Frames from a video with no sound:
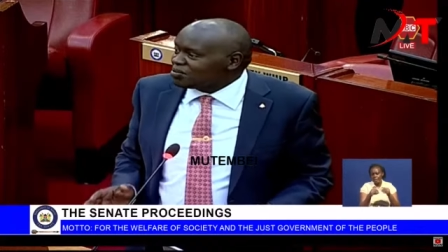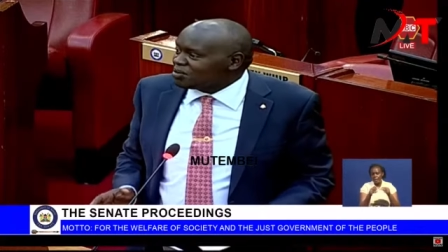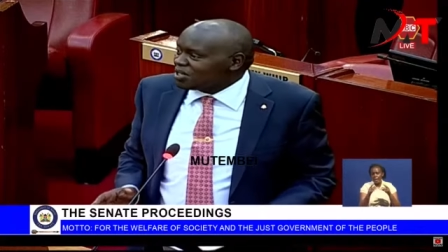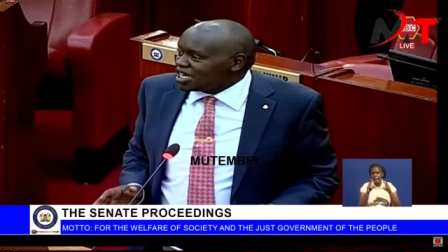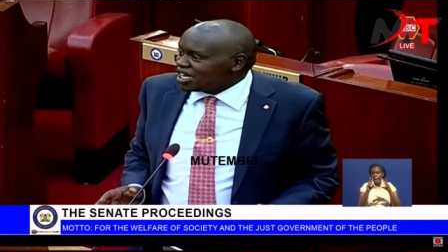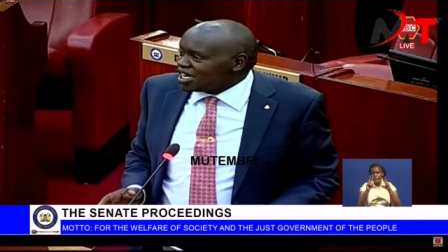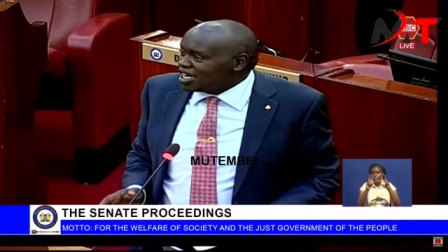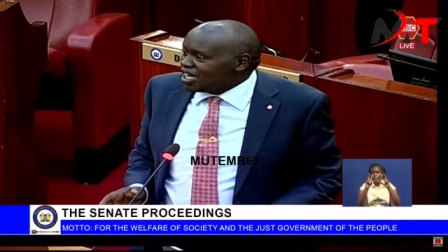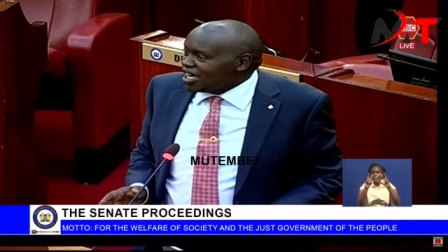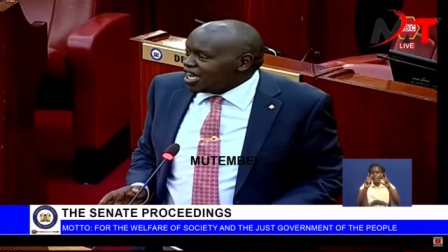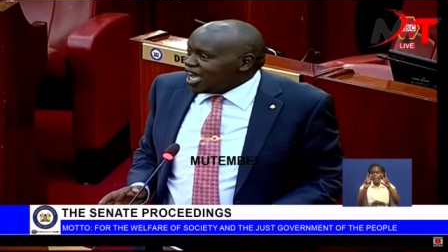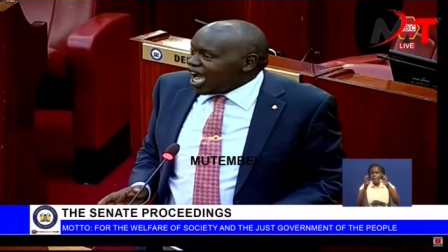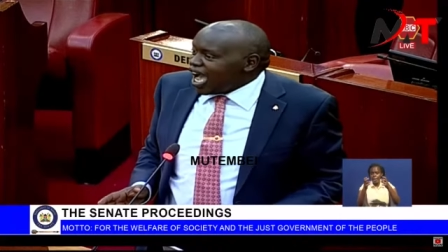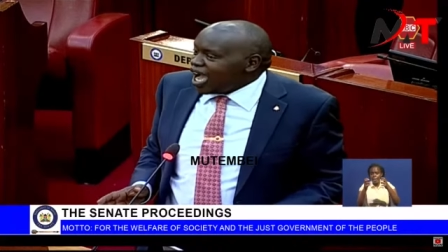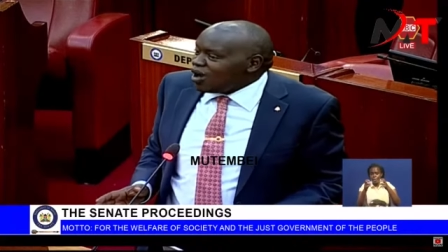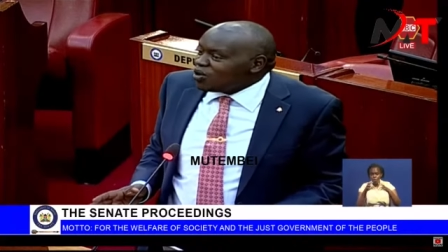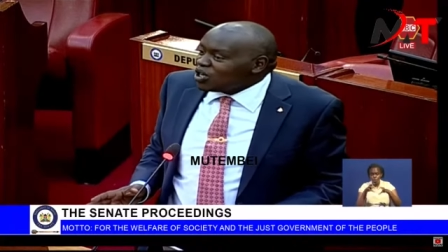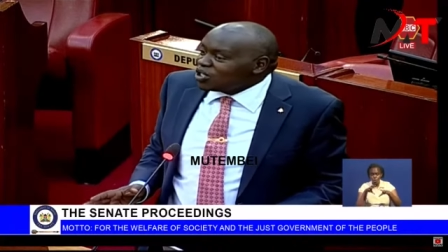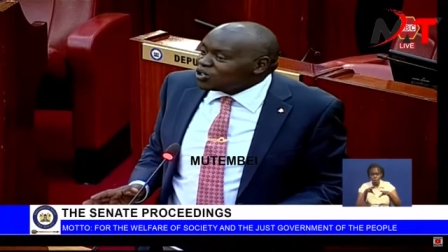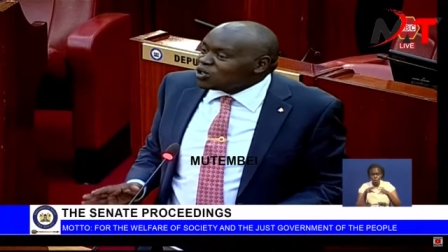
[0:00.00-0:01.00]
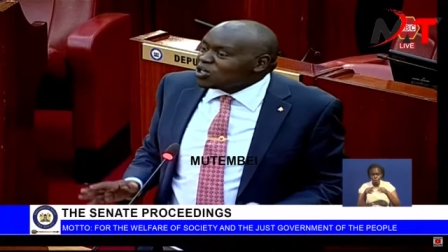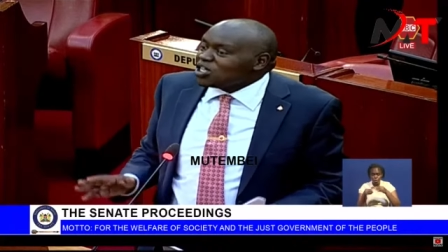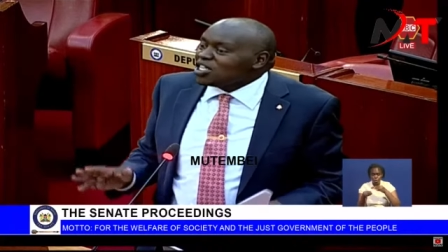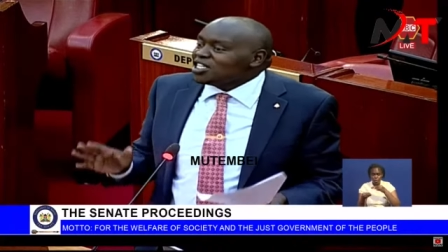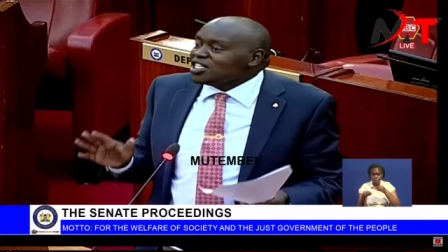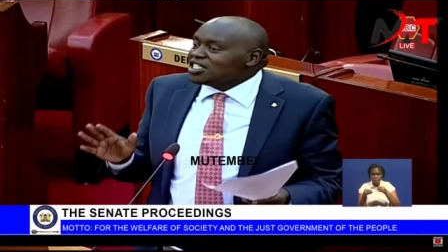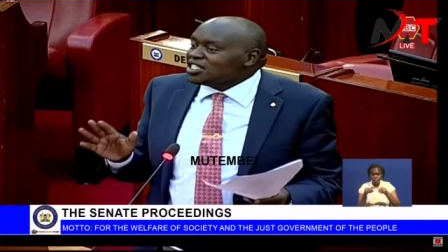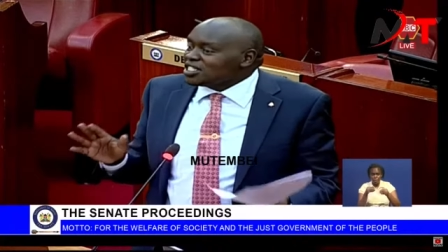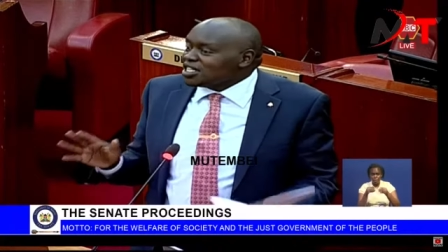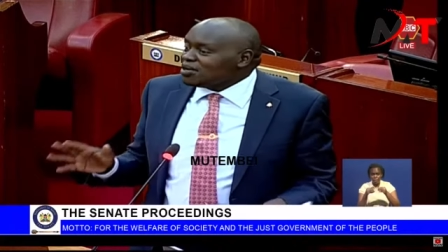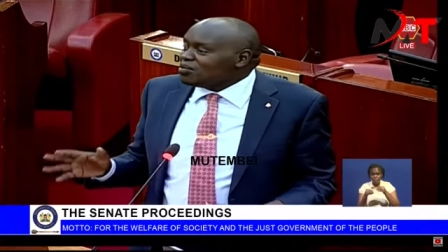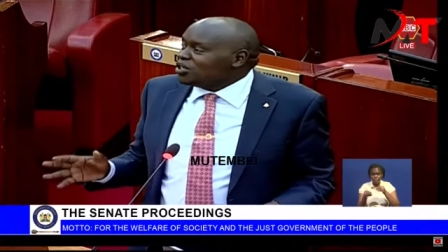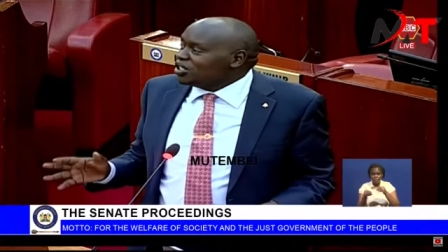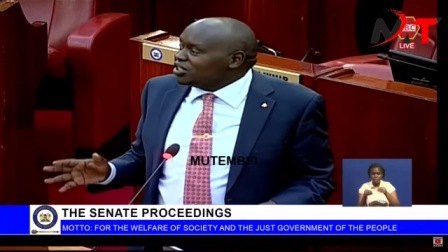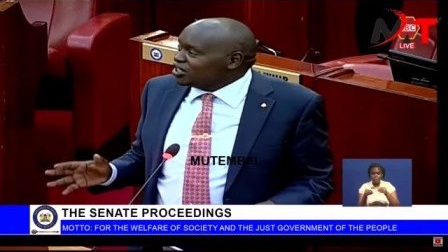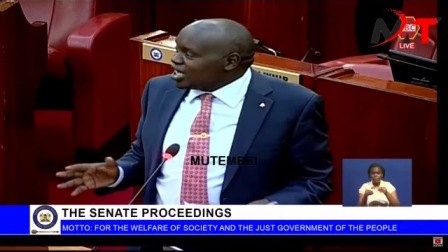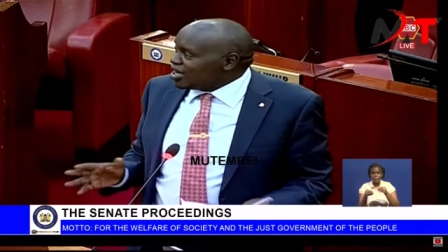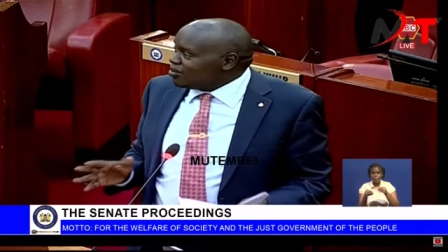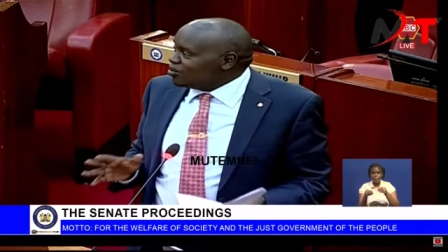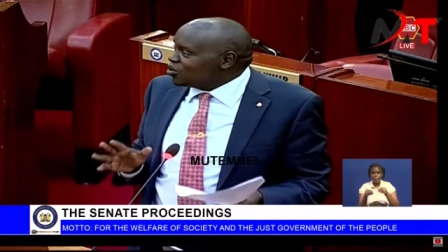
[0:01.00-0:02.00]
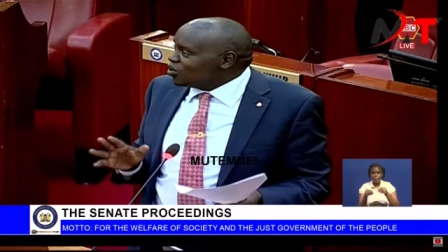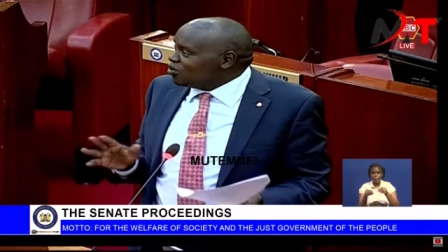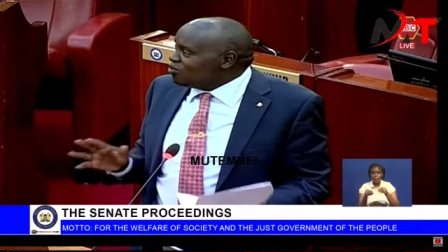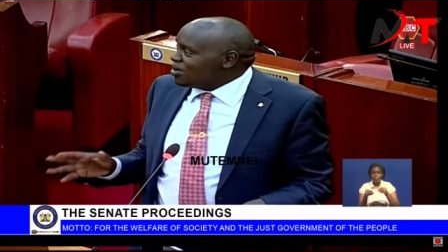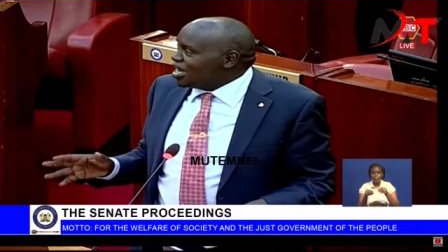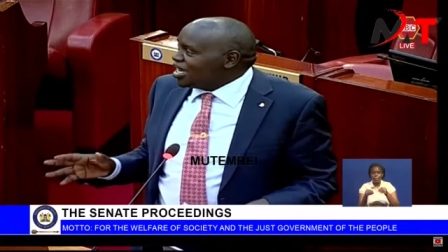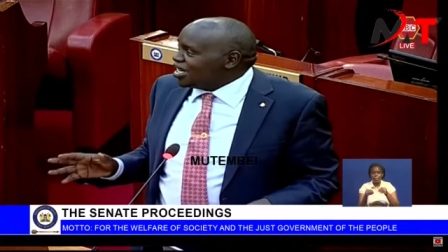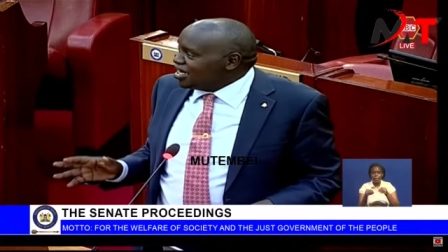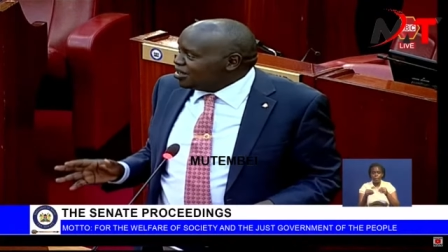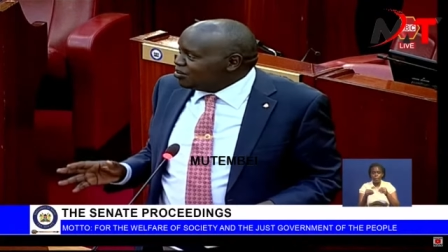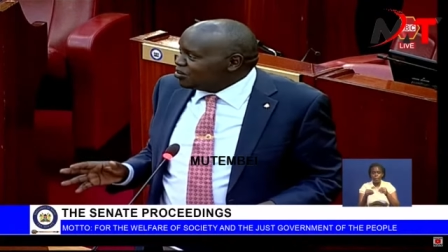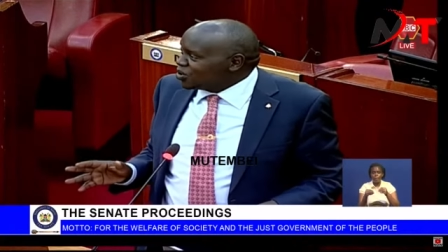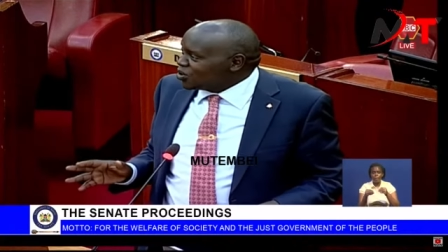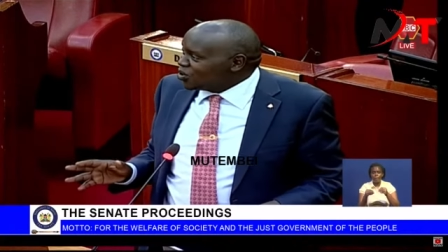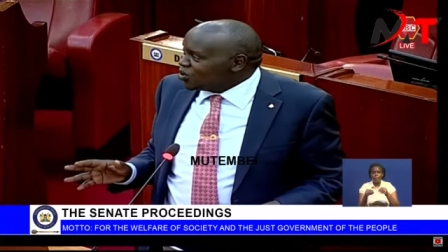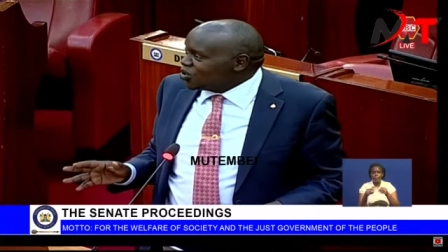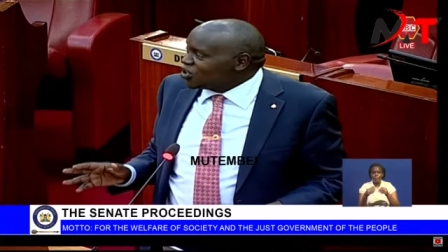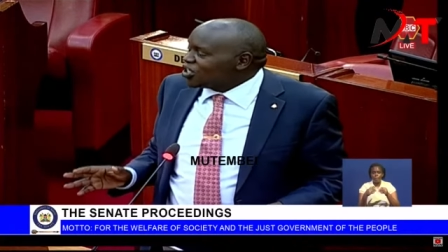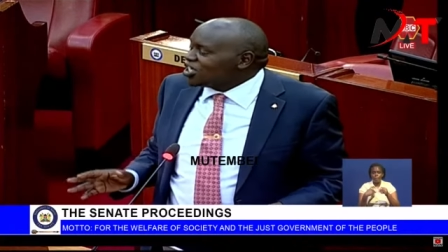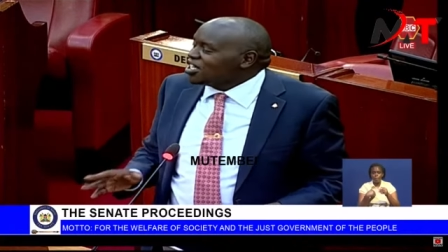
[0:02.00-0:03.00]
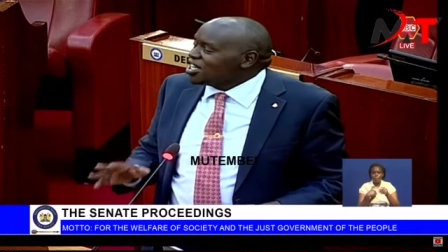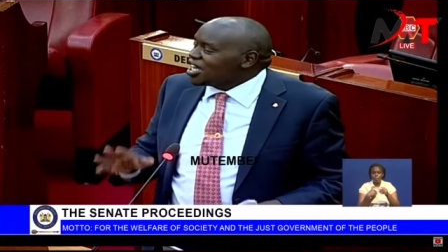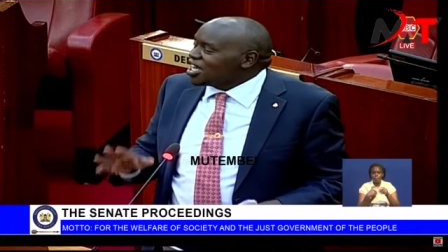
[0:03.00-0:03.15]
Speaker, I was only disabled in terms of my limbs, not